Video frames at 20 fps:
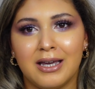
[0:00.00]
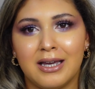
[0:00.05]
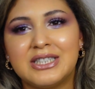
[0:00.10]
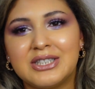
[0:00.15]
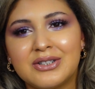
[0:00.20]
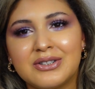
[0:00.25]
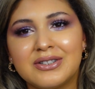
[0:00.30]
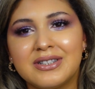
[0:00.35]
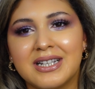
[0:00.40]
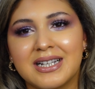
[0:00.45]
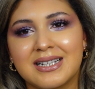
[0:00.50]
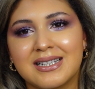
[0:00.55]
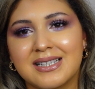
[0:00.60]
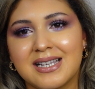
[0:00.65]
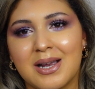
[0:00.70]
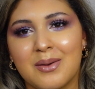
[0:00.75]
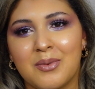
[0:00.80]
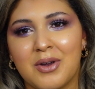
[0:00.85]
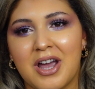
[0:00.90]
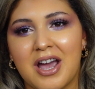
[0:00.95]
Until next
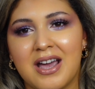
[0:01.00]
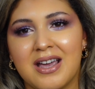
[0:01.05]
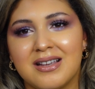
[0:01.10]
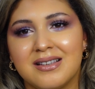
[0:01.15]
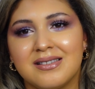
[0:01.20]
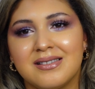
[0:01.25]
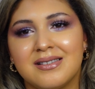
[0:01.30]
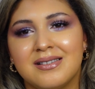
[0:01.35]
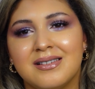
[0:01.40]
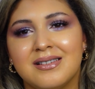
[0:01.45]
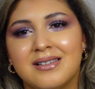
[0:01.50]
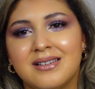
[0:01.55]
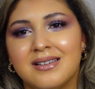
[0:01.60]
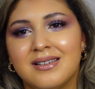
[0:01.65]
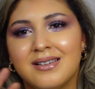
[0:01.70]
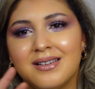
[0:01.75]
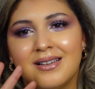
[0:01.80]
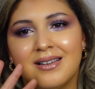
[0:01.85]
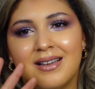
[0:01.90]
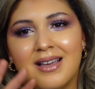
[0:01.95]
time, guys,
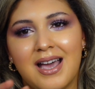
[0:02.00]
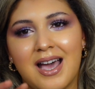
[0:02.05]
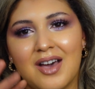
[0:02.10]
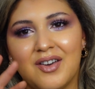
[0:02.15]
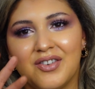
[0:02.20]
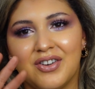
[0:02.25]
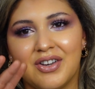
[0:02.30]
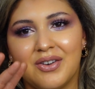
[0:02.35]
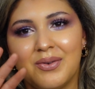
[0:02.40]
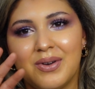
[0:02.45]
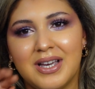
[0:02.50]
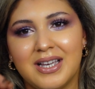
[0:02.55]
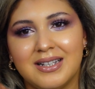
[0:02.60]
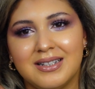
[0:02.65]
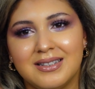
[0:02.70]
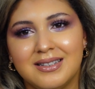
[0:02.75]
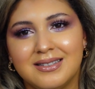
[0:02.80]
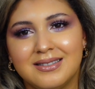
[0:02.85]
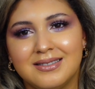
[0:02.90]
have a good one.